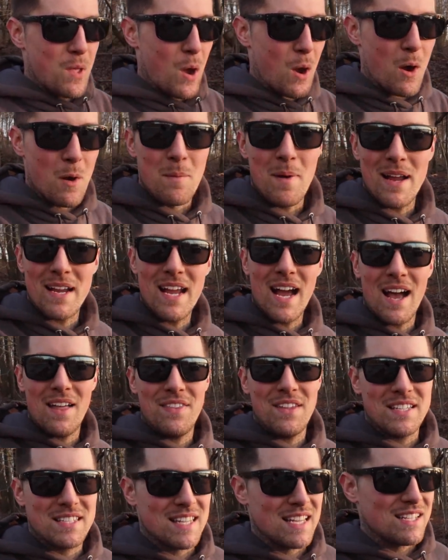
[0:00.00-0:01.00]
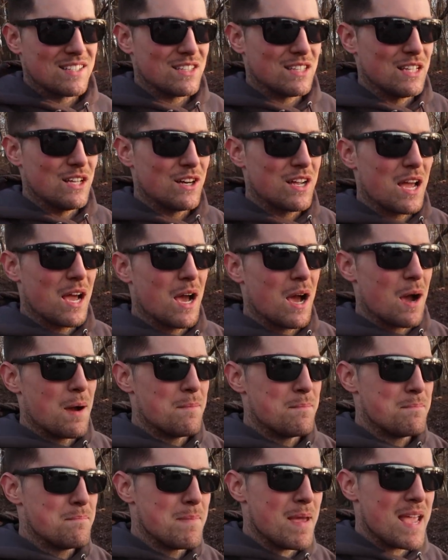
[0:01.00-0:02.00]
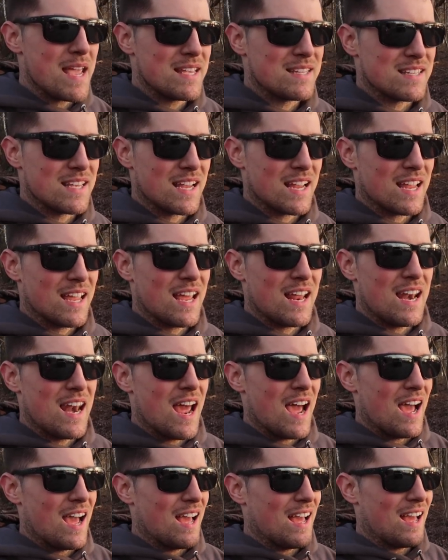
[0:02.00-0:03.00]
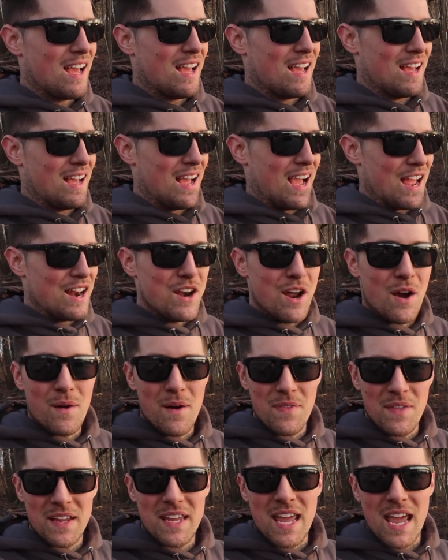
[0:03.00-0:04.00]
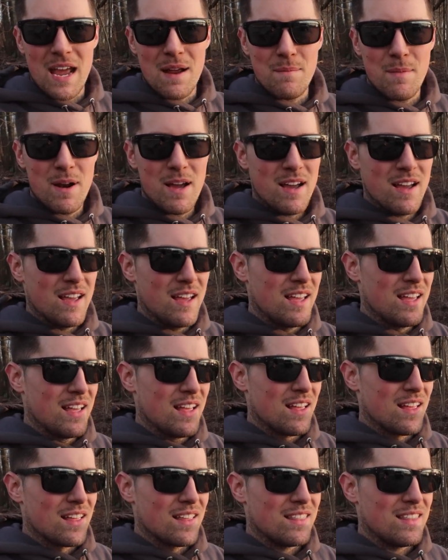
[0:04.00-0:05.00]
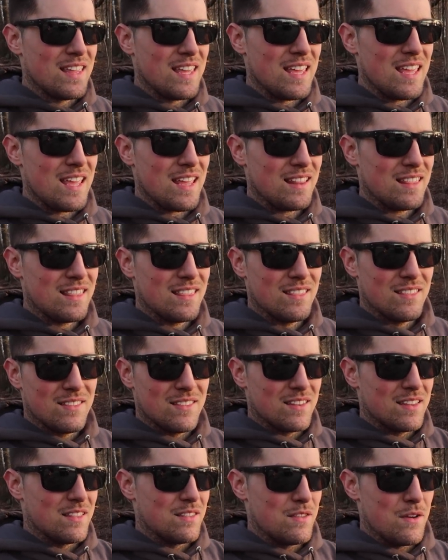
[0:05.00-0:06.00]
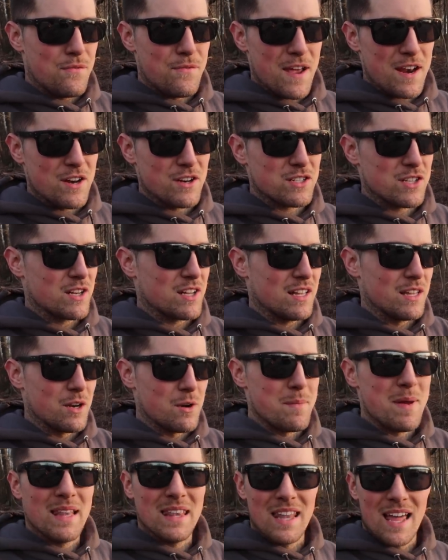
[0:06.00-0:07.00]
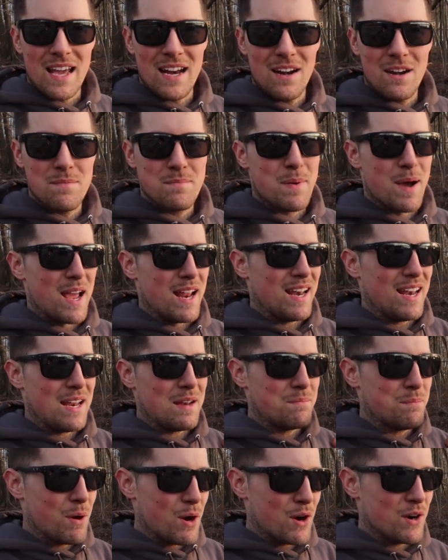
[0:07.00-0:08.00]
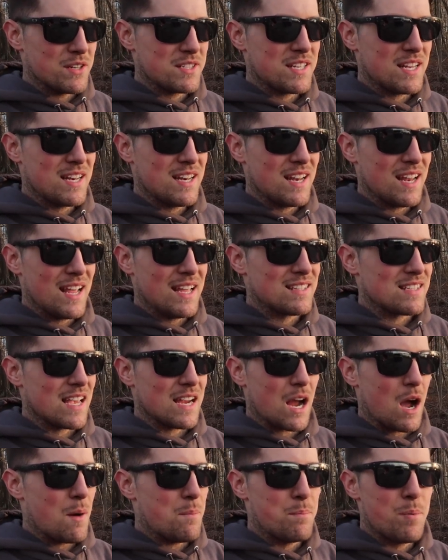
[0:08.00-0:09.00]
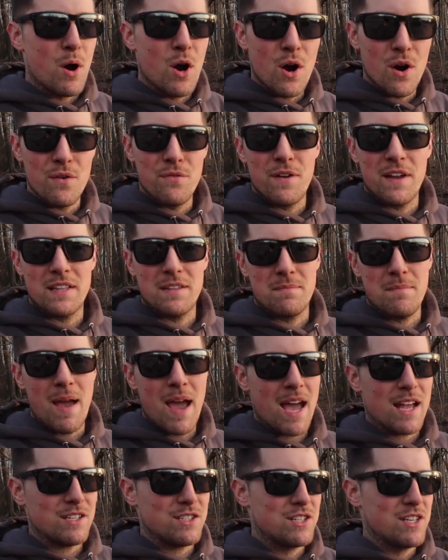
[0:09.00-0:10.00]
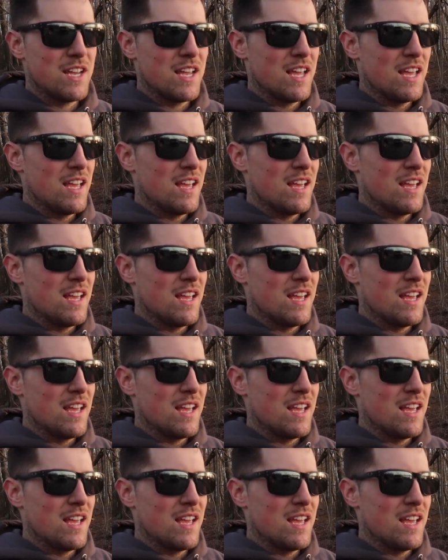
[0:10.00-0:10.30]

oh my God, these things look amazing. And I know on the camera, the the fenders look a little bit lighter, but in person, it's like a perfect match.